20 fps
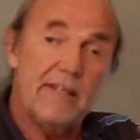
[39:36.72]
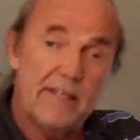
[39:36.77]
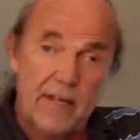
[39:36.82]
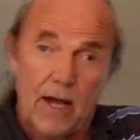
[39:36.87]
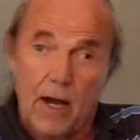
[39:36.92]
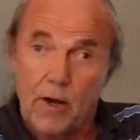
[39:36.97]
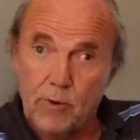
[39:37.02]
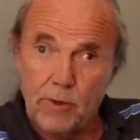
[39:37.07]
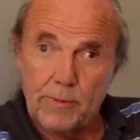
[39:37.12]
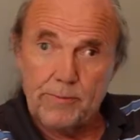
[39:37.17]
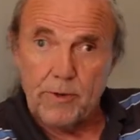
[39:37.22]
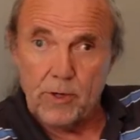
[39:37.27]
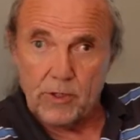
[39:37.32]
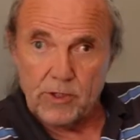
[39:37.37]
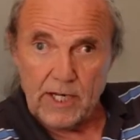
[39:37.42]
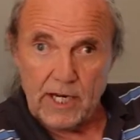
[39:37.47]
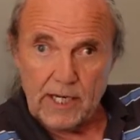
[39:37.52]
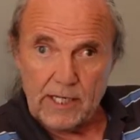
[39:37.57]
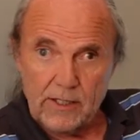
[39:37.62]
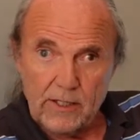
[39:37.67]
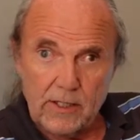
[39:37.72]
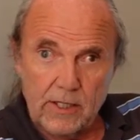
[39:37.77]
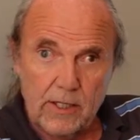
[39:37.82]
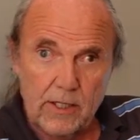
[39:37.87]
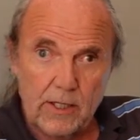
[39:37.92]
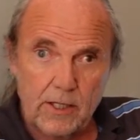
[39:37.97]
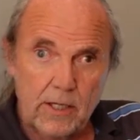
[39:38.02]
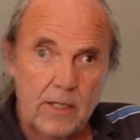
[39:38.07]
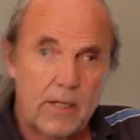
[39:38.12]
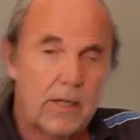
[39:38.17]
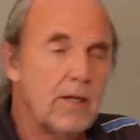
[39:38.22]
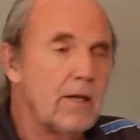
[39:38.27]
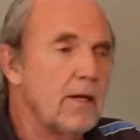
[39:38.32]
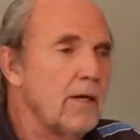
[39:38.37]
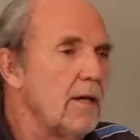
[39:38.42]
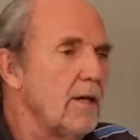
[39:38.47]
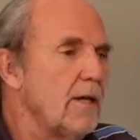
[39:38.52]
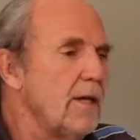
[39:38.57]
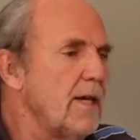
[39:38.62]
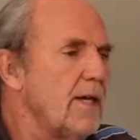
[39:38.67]
our project,
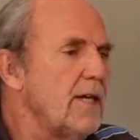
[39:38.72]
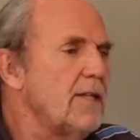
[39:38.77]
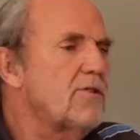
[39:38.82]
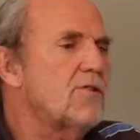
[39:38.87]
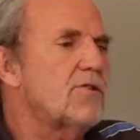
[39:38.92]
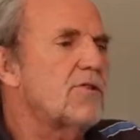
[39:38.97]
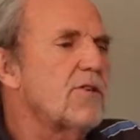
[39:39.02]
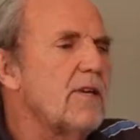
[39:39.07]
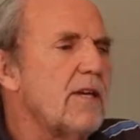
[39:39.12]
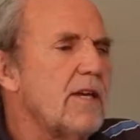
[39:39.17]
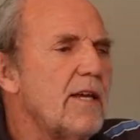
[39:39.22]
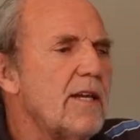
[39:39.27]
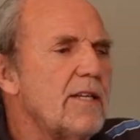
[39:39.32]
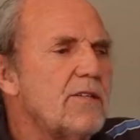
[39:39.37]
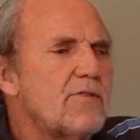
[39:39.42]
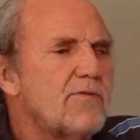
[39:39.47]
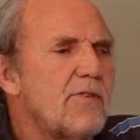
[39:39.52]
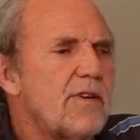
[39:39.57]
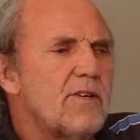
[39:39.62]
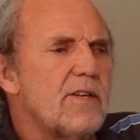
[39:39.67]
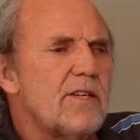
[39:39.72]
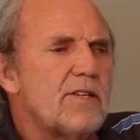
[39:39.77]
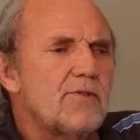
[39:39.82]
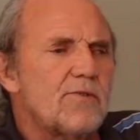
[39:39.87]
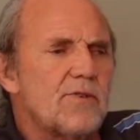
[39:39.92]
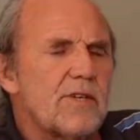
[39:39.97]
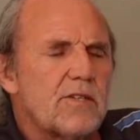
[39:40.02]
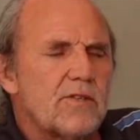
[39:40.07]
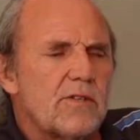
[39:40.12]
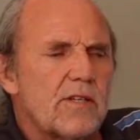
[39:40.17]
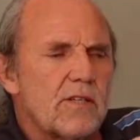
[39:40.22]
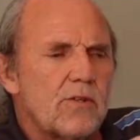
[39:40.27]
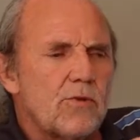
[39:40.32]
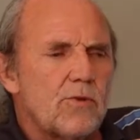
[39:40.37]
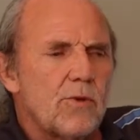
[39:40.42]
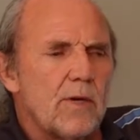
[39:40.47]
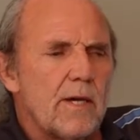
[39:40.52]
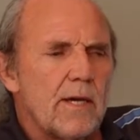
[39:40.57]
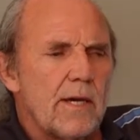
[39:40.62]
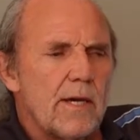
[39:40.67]
it's very interesting to
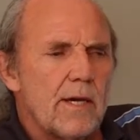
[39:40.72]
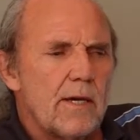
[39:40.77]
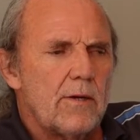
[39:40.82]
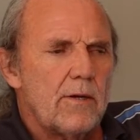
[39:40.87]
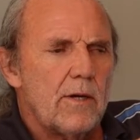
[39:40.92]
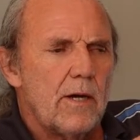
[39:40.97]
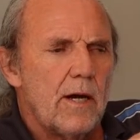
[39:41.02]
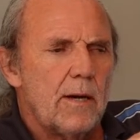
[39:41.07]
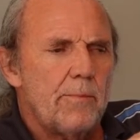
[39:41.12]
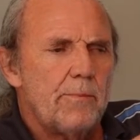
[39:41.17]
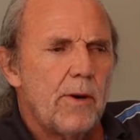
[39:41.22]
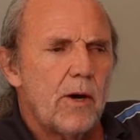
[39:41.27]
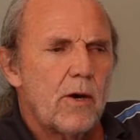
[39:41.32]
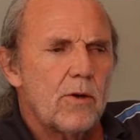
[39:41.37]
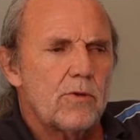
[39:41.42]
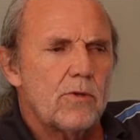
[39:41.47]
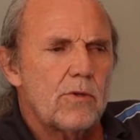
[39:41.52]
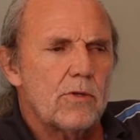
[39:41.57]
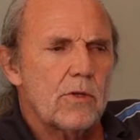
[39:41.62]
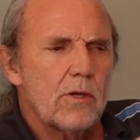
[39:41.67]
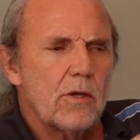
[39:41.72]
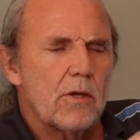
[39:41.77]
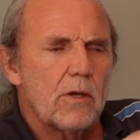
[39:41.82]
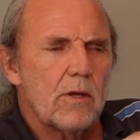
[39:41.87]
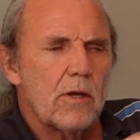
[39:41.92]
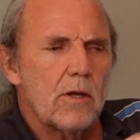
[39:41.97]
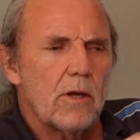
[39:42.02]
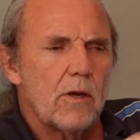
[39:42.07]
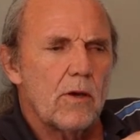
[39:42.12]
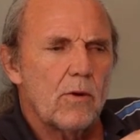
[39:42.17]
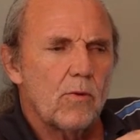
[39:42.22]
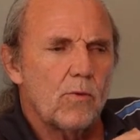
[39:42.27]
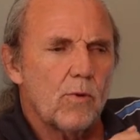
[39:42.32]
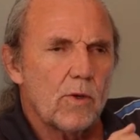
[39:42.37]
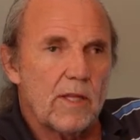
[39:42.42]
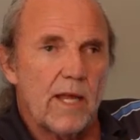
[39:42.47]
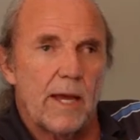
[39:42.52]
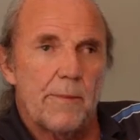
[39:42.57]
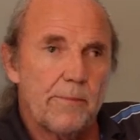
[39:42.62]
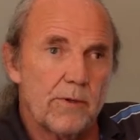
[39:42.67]
hear about what
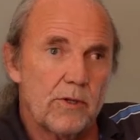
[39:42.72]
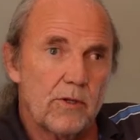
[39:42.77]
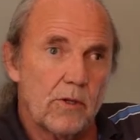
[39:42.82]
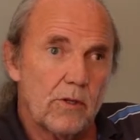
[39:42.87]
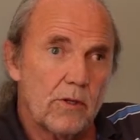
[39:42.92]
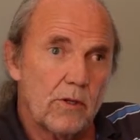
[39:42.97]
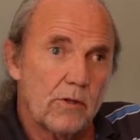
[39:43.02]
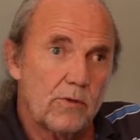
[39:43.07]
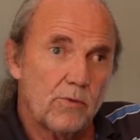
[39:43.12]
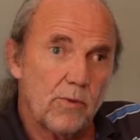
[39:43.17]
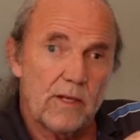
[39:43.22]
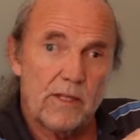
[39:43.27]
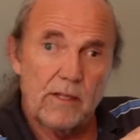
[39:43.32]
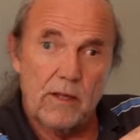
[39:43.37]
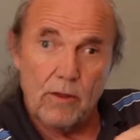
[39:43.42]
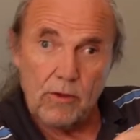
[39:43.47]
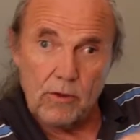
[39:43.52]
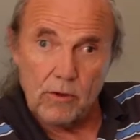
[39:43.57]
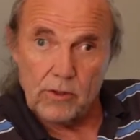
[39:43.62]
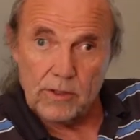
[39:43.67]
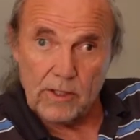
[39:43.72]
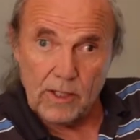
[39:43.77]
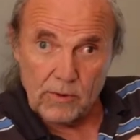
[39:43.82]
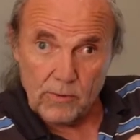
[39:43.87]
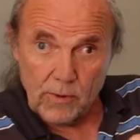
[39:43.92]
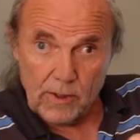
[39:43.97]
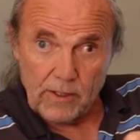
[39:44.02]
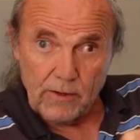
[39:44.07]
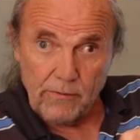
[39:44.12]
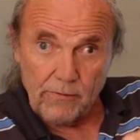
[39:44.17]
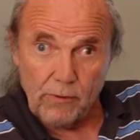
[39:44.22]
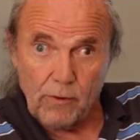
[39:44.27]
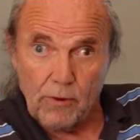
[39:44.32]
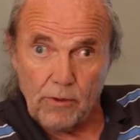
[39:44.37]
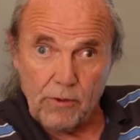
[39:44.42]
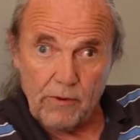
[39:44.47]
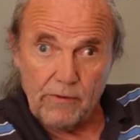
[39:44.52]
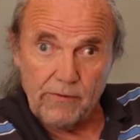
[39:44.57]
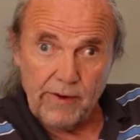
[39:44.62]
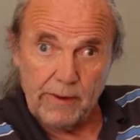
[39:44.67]
happened on the 23rd and 24th
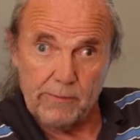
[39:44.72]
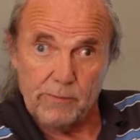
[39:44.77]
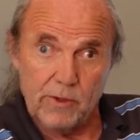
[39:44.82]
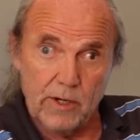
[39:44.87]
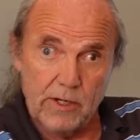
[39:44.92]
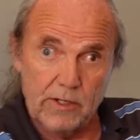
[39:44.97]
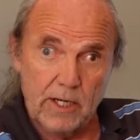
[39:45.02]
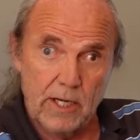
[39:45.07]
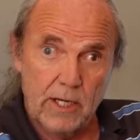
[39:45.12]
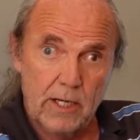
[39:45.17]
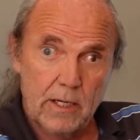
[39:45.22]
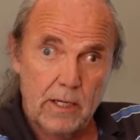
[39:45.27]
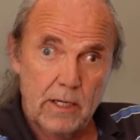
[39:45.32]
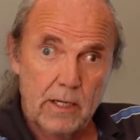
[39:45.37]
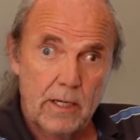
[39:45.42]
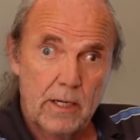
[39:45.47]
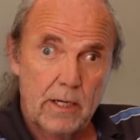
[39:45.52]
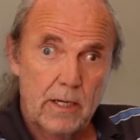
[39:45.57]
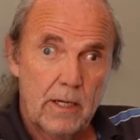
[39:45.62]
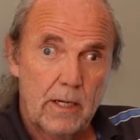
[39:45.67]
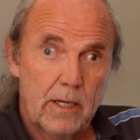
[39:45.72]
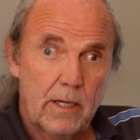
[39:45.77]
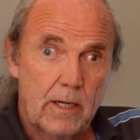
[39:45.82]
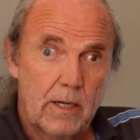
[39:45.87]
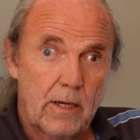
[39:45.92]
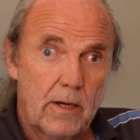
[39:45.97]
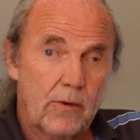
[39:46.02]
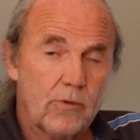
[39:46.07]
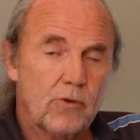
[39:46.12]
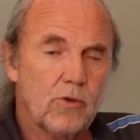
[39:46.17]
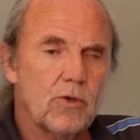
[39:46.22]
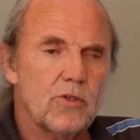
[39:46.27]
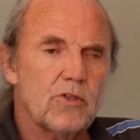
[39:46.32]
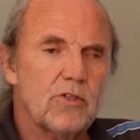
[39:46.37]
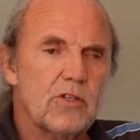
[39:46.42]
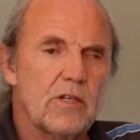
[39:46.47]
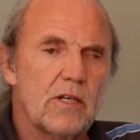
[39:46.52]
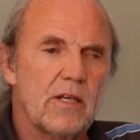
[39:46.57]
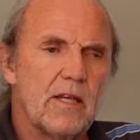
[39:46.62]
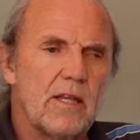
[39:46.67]
of February. Of
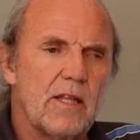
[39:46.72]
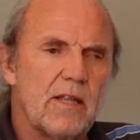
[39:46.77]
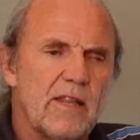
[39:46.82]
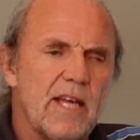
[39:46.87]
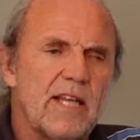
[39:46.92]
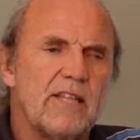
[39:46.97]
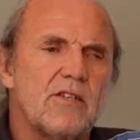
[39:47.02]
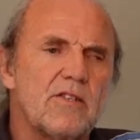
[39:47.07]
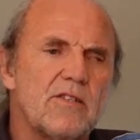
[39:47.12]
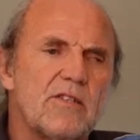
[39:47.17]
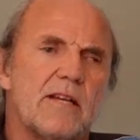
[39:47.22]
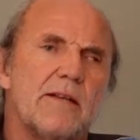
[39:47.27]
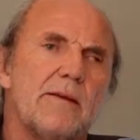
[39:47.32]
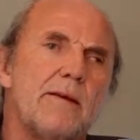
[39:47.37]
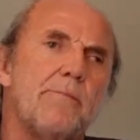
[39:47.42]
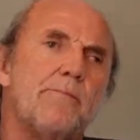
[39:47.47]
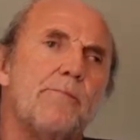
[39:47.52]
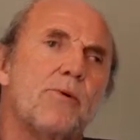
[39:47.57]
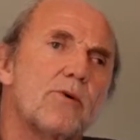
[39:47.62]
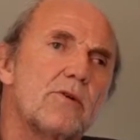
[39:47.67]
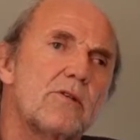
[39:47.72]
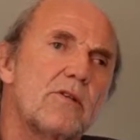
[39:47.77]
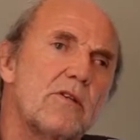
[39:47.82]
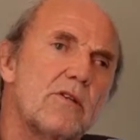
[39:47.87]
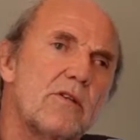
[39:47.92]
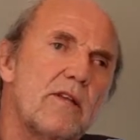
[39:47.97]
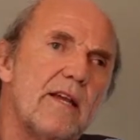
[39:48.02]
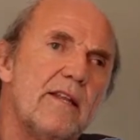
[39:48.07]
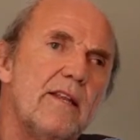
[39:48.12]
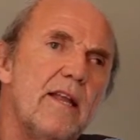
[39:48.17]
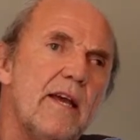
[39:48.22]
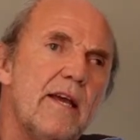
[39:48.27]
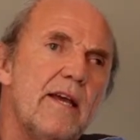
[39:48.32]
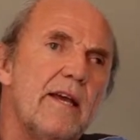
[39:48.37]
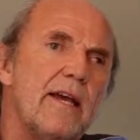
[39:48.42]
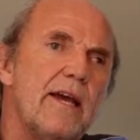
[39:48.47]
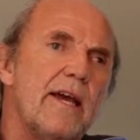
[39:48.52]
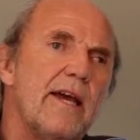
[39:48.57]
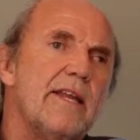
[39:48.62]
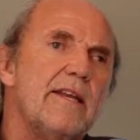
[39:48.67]
course, that is important,
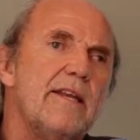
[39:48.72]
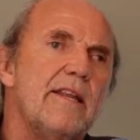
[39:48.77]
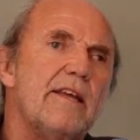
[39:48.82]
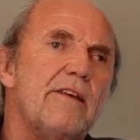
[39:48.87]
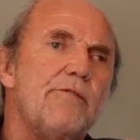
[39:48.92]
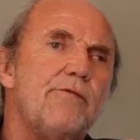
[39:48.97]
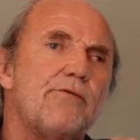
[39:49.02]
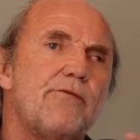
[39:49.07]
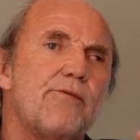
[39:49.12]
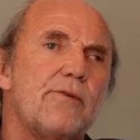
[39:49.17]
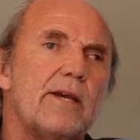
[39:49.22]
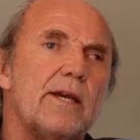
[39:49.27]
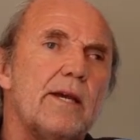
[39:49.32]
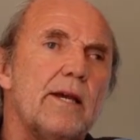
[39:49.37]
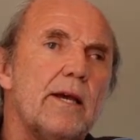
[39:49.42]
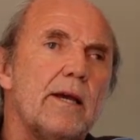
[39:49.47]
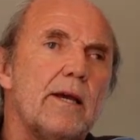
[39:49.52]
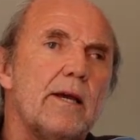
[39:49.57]
and if we